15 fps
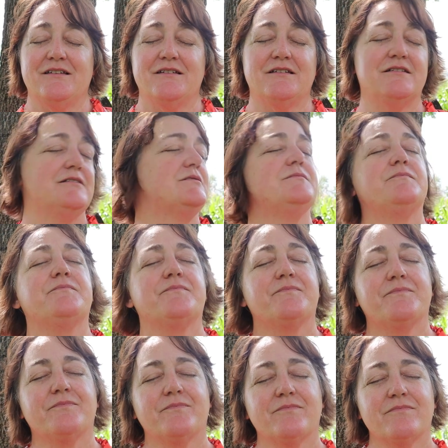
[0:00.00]

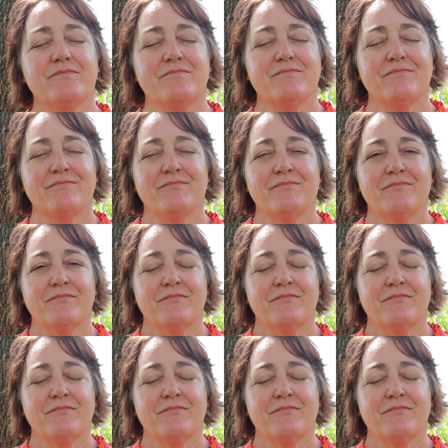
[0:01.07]
Nobody speaks.